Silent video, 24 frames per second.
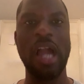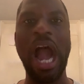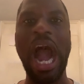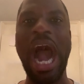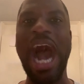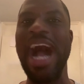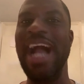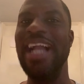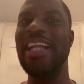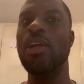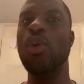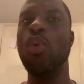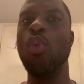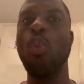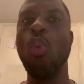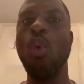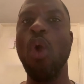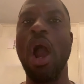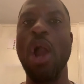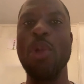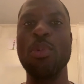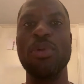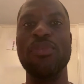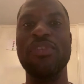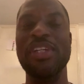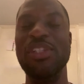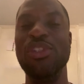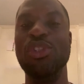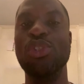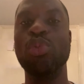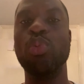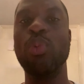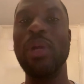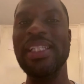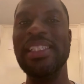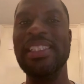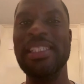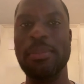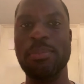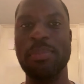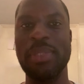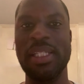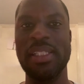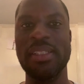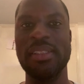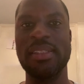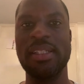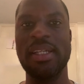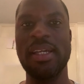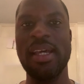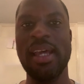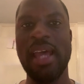I can work within 20 minutes